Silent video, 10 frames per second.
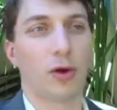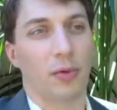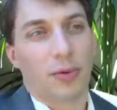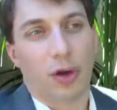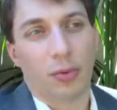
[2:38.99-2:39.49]

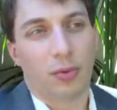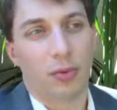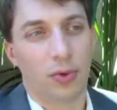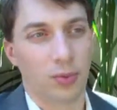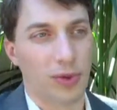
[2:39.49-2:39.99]
Well,
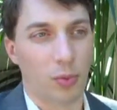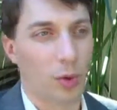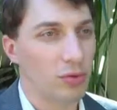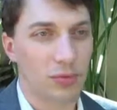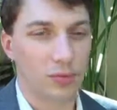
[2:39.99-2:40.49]
the reason why they
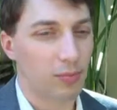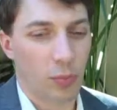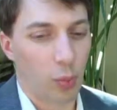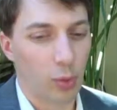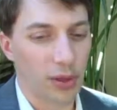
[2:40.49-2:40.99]

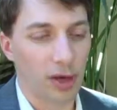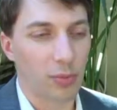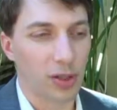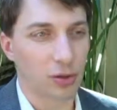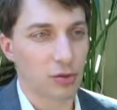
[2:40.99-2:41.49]
won't get a
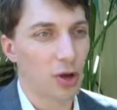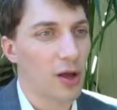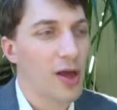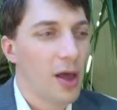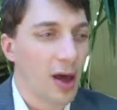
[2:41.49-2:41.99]
particular
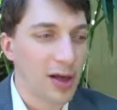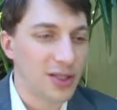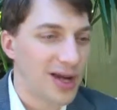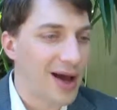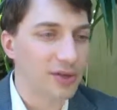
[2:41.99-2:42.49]
drug
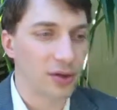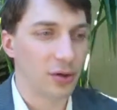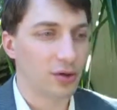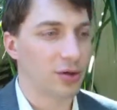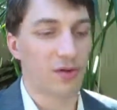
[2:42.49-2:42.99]
is not that
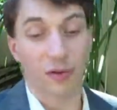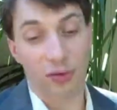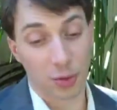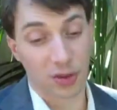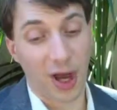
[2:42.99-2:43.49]
they're the
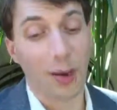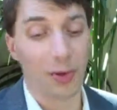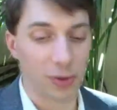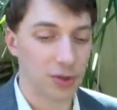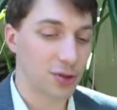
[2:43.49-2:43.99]
first most
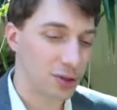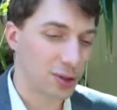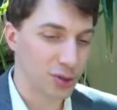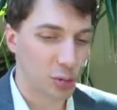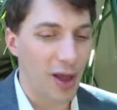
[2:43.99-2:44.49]
common, which is
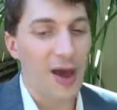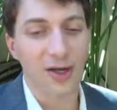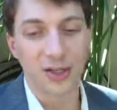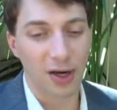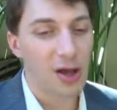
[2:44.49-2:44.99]
not so bad,
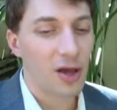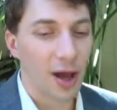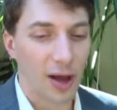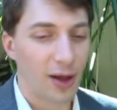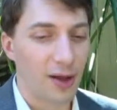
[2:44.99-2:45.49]
is that
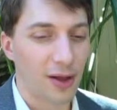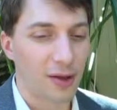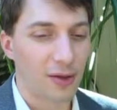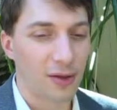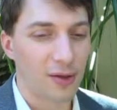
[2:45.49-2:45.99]

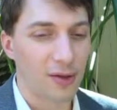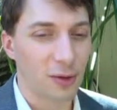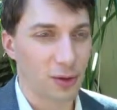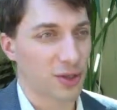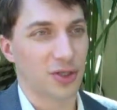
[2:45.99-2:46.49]

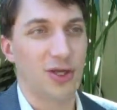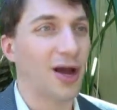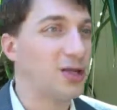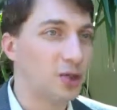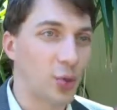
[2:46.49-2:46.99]
it looks like the
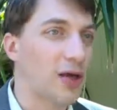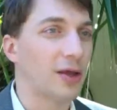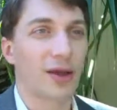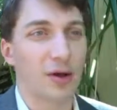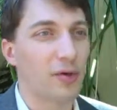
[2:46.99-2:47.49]
science is weak
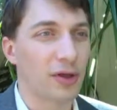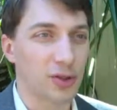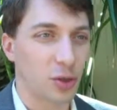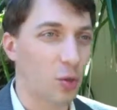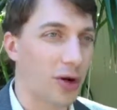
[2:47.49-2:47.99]
and they don't think
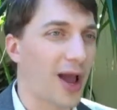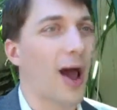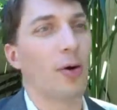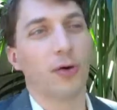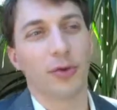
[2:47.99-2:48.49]
it's going to work
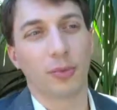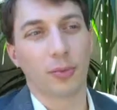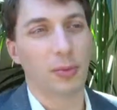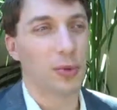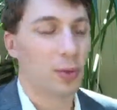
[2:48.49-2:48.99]
out, or the
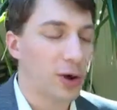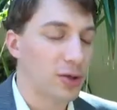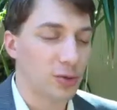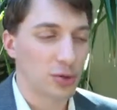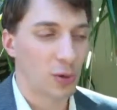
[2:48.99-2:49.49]

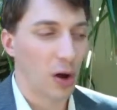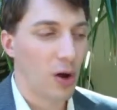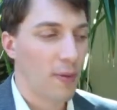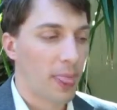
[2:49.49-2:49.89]
market's too small.